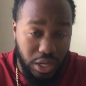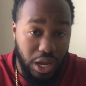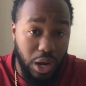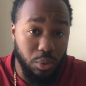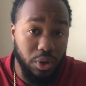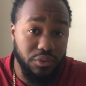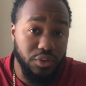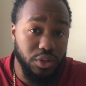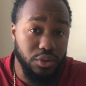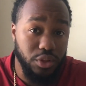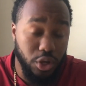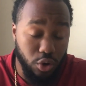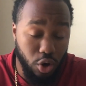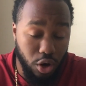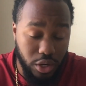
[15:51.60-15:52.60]
However,
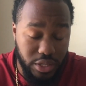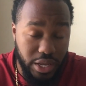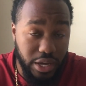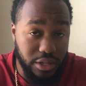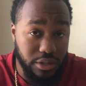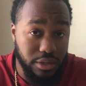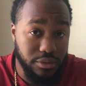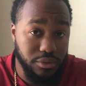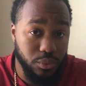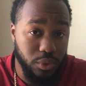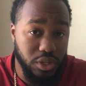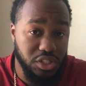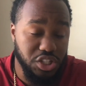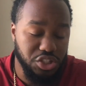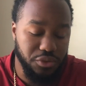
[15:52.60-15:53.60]
there are negatives
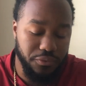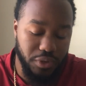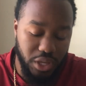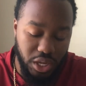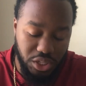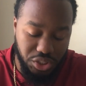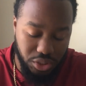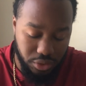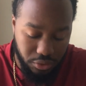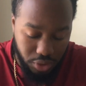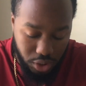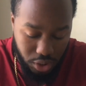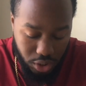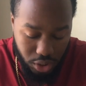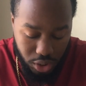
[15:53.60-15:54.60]
with gentrification.
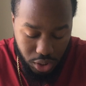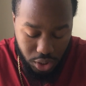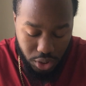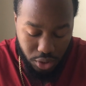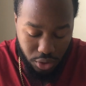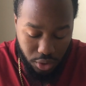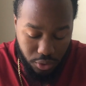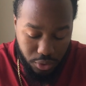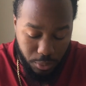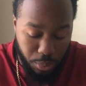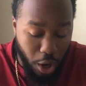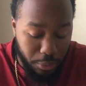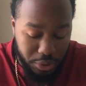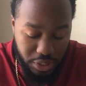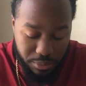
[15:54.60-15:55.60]
The
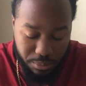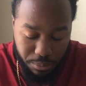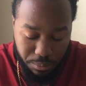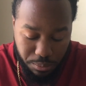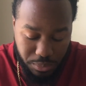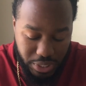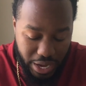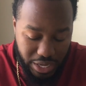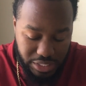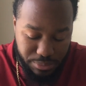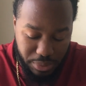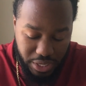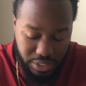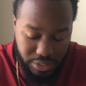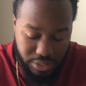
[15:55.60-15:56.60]
property tax
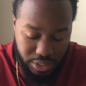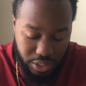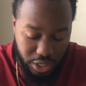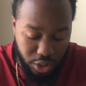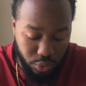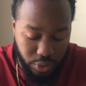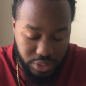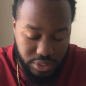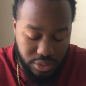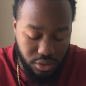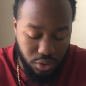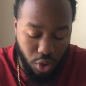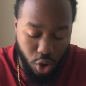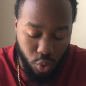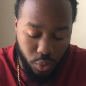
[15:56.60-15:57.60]
base increases
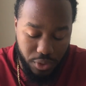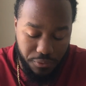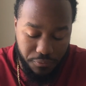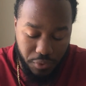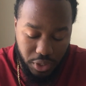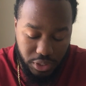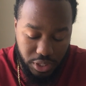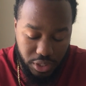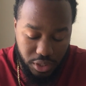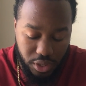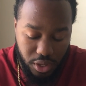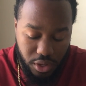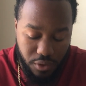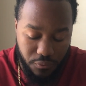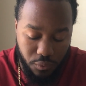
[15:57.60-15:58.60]
along with funding
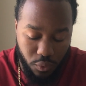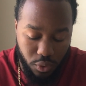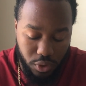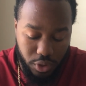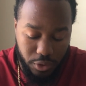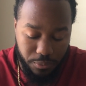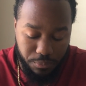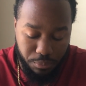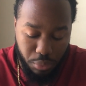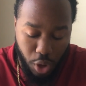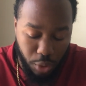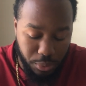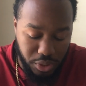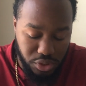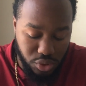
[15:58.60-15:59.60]
for public